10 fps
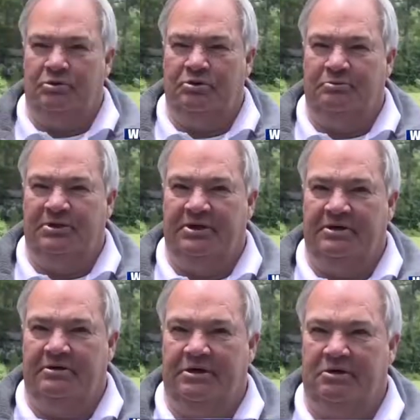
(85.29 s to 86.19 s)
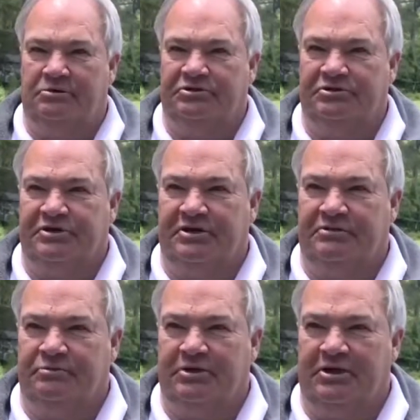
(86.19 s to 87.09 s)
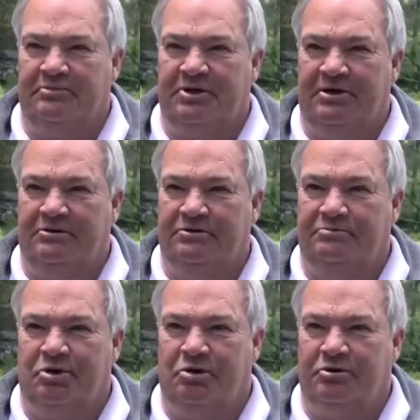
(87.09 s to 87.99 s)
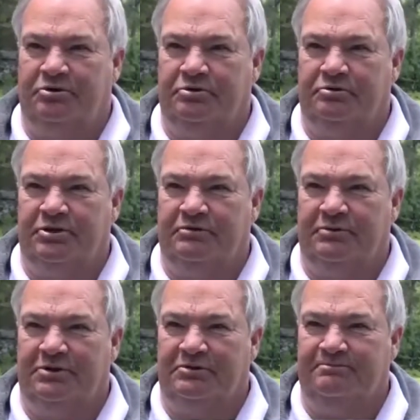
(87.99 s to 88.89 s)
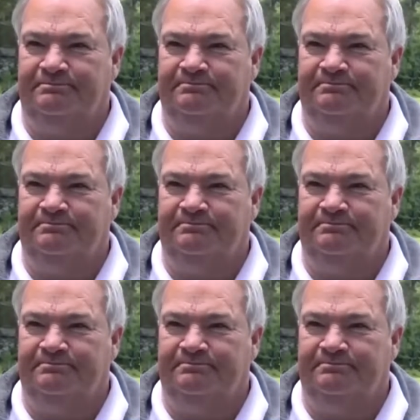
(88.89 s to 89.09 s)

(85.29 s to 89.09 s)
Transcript: We're going to be out here as long as it takes. We'll be out here tomorrow. You don't never know.